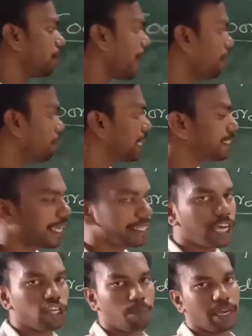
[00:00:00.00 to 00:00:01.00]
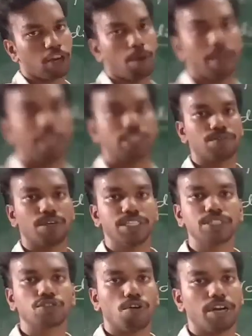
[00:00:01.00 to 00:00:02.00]
have to assign the IUPAC nomenclature for
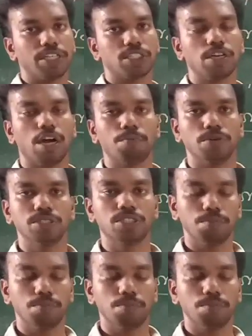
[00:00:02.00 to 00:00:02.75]
this coordination component.